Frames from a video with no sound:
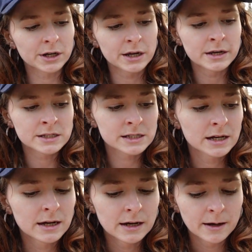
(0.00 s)
is.
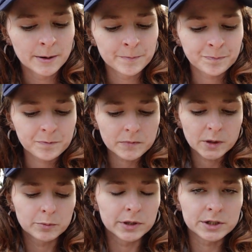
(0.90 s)

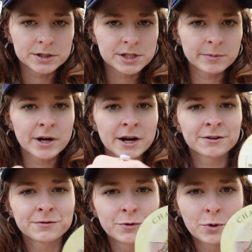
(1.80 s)
But there's some kind
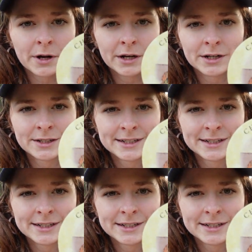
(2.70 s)
of void.